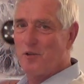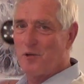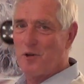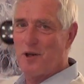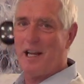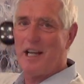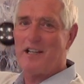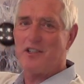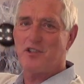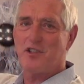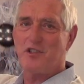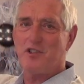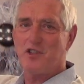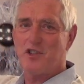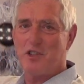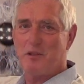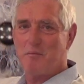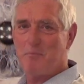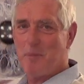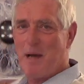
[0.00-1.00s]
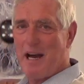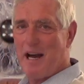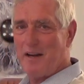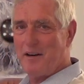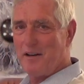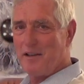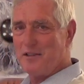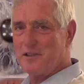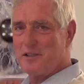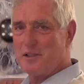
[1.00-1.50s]
relationship
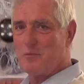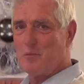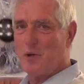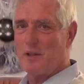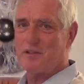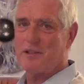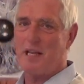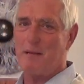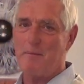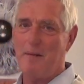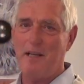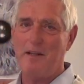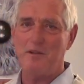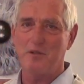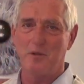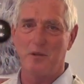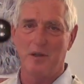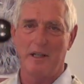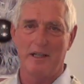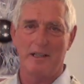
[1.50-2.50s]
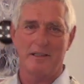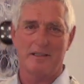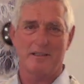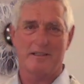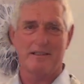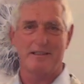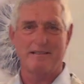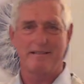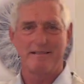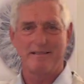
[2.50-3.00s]
patterns and what they mean to
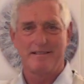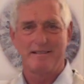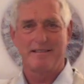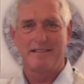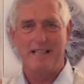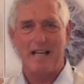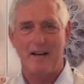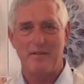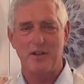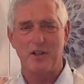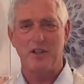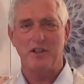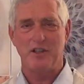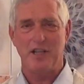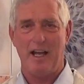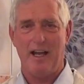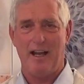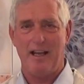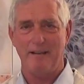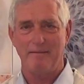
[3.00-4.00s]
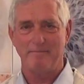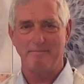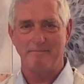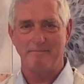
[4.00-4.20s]
us. Have a good day.